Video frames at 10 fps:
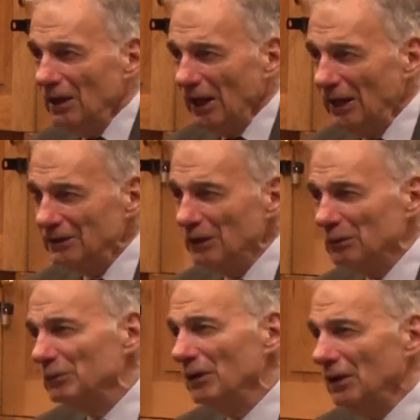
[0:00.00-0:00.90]
and they,
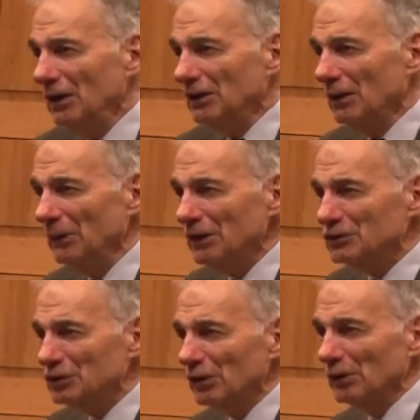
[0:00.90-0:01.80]
would, they made
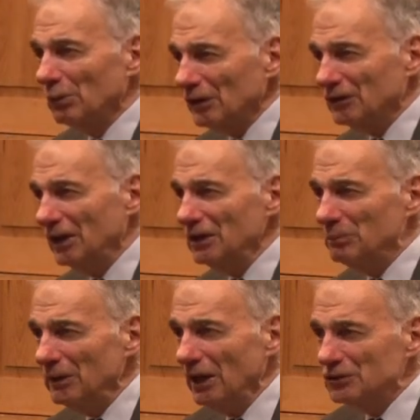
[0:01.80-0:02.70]
sure there wasn't any
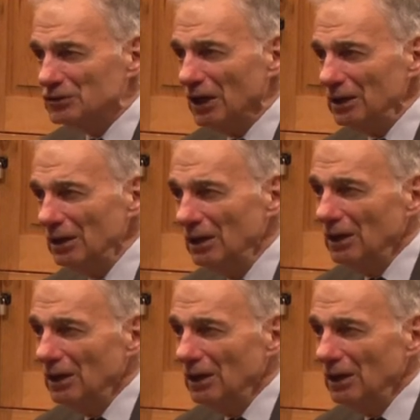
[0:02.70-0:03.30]
PhD